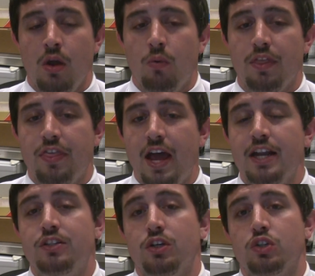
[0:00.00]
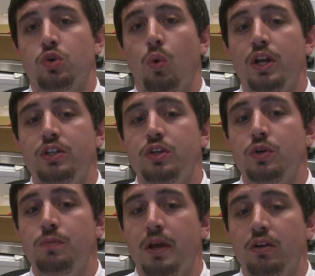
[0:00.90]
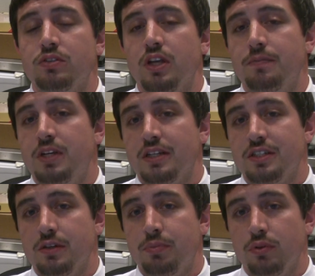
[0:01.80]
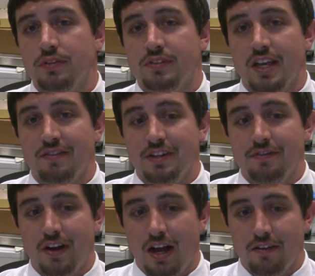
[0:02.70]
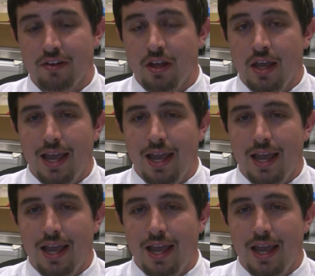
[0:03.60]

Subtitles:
With that, he took 22 male subjects in a pool of 75.